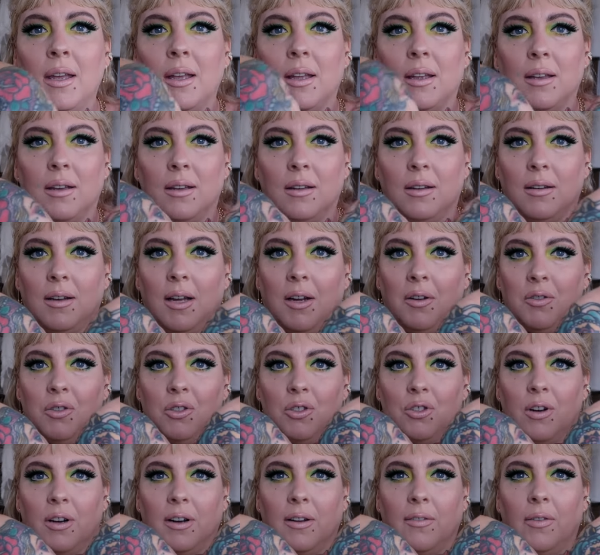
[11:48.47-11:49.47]
And I was
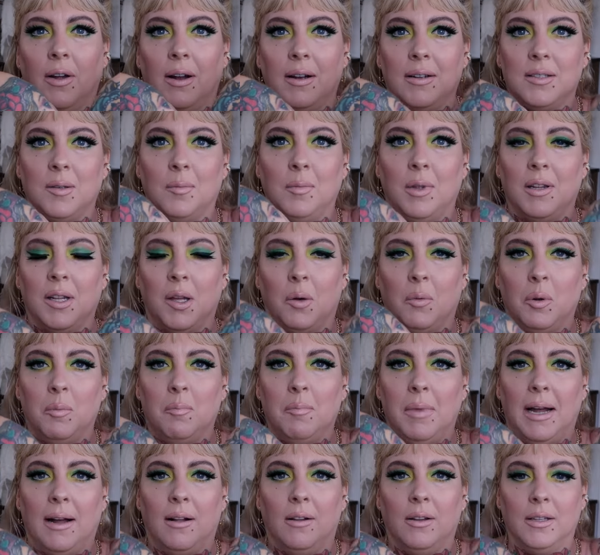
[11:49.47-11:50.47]
just trying to find something that
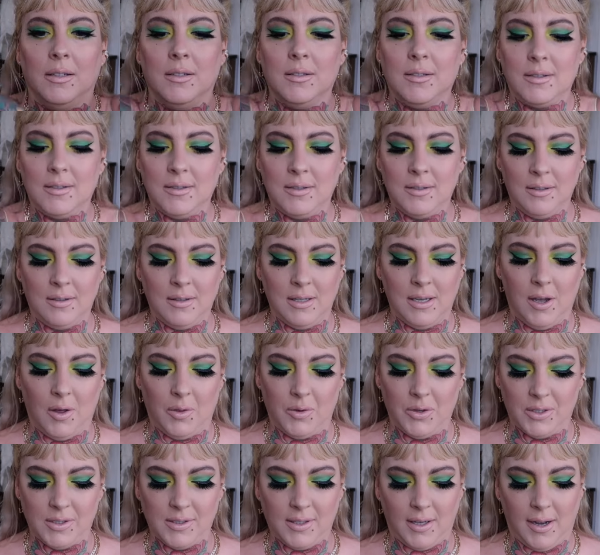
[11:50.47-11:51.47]
would balance the
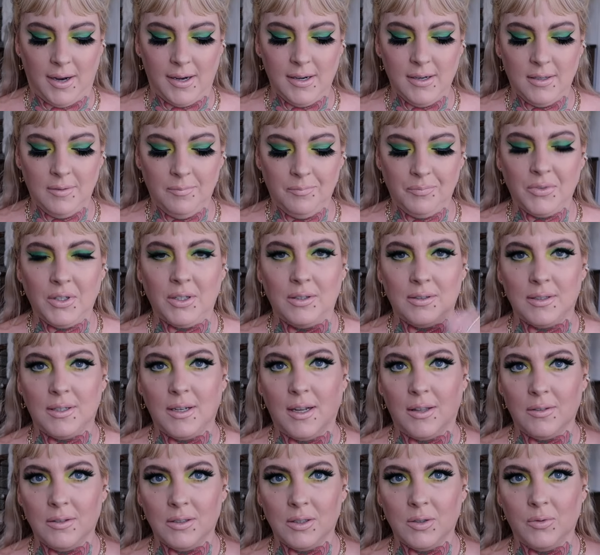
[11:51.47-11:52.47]
other side because I
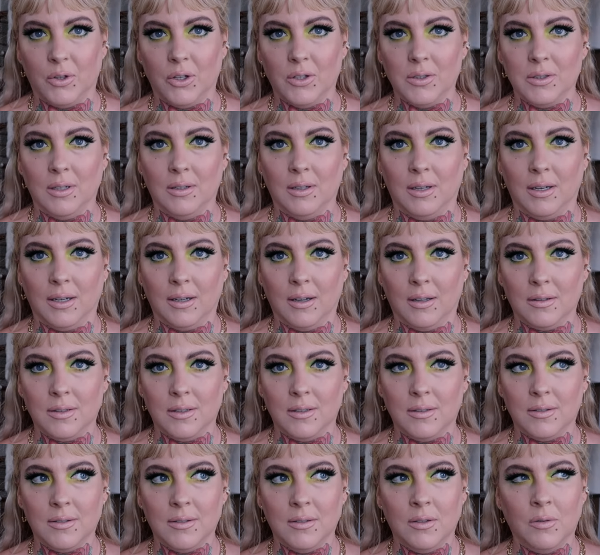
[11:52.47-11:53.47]
got this first and then I got
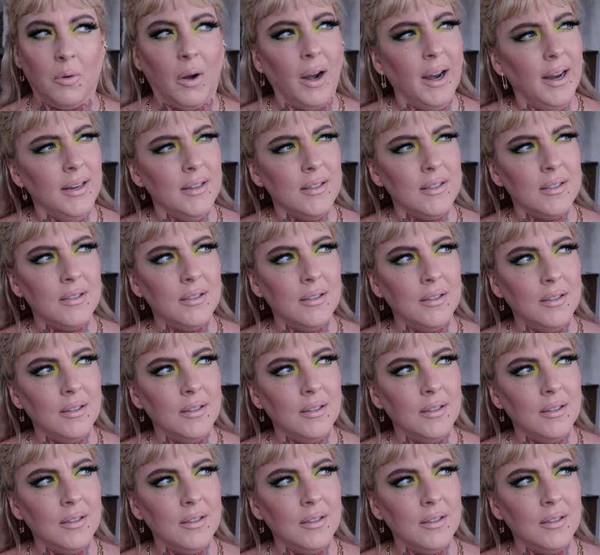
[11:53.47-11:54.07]
this, right?